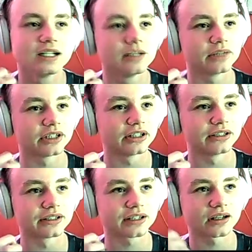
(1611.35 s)

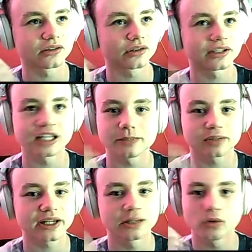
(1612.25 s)
Because I've got to keep
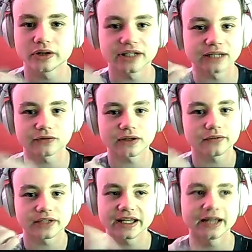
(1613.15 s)
playing the Walking Dead throughout the
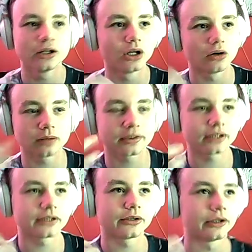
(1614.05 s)
year, or I'm going
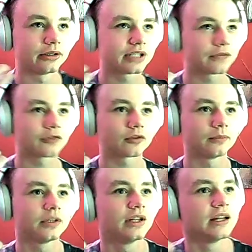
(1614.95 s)
to suffer from
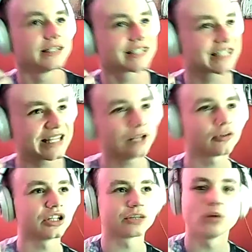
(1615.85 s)

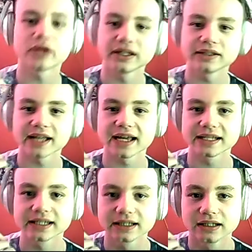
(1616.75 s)
serious Walking Dead
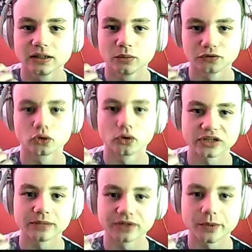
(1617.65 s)
withdrawal
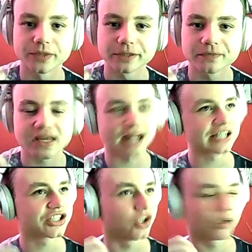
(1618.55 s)
symptoms, and it's
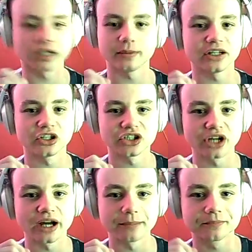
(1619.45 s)
not going to be a good
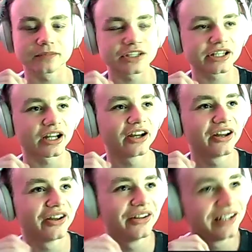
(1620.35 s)
time. So,
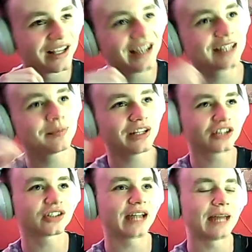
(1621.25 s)
it's been a good
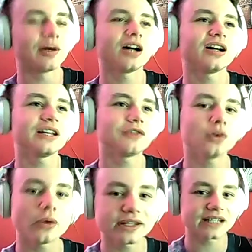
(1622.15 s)
game. If you're a
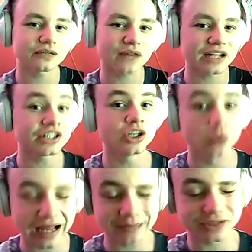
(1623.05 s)
Walking fan, you'll
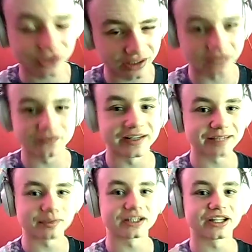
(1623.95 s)
absolutely love this,
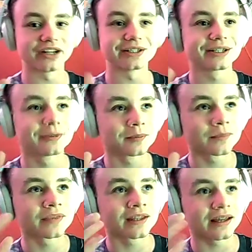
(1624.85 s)
because
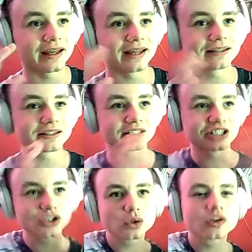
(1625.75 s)
it's the
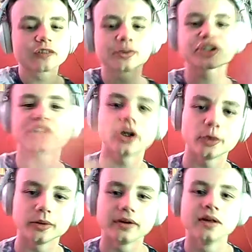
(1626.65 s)
story of
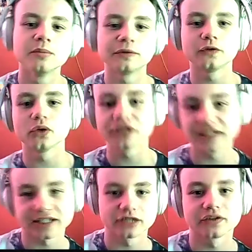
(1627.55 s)
Michonne before she gets
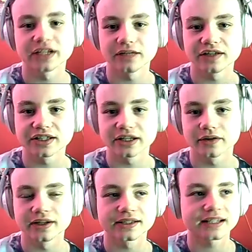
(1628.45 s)
into the TV
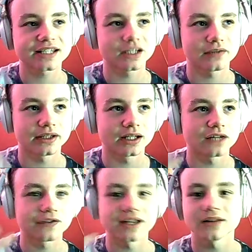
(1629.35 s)
series, and that's something that I
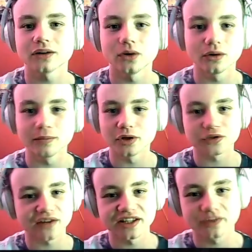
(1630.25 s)
think most
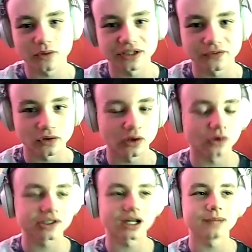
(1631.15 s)
fans have wanted for a long
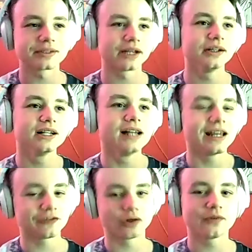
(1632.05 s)
time. So,
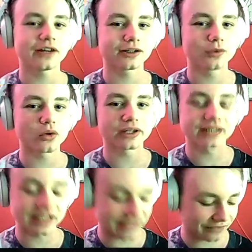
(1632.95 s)
if you're a fan of The Walking
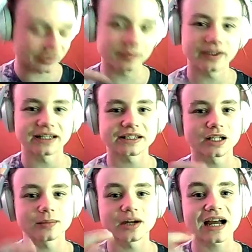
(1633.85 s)
Dead, definitely pick this
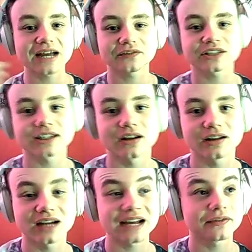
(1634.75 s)
up. I
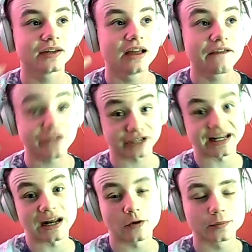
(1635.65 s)
have figured
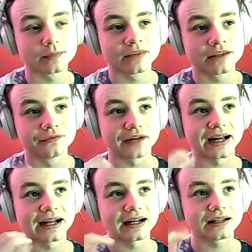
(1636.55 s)
out
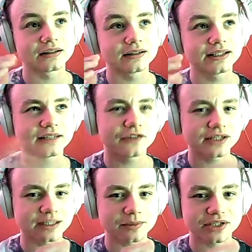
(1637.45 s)
that in the
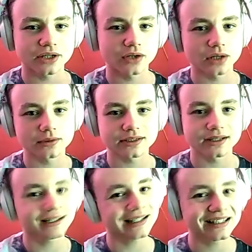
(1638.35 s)
first episode, I was like,
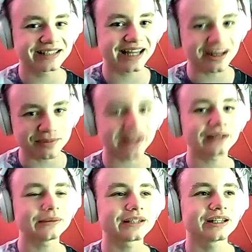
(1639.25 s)

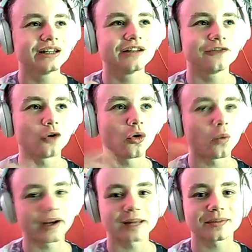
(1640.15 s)
£10 for
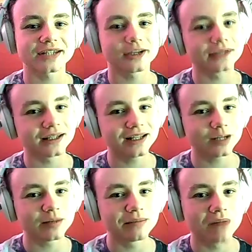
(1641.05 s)
one episode is a little
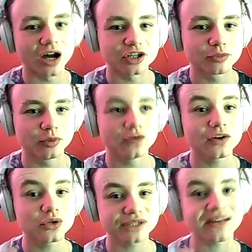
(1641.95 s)
bit much, but
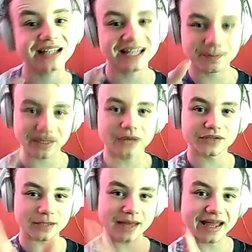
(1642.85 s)
that £10
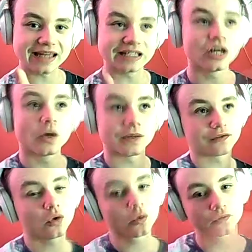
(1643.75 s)
I paid was
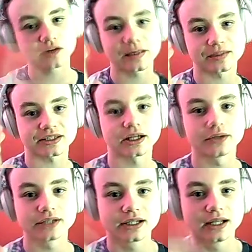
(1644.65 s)
for all three
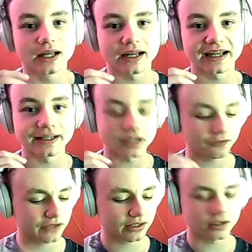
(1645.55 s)
episodes, and I
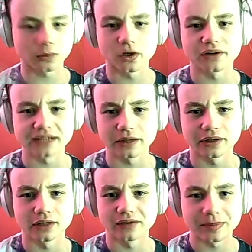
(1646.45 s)
think I worked out in
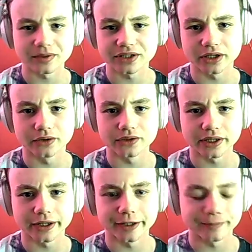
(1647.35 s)
another episode
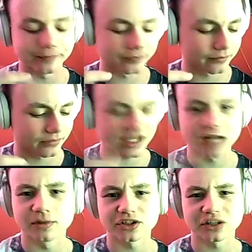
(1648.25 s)

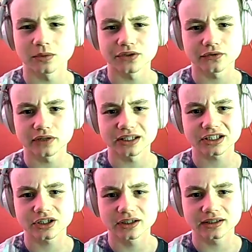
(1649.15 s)
how much that was for
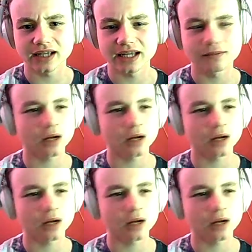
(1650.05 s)
each game.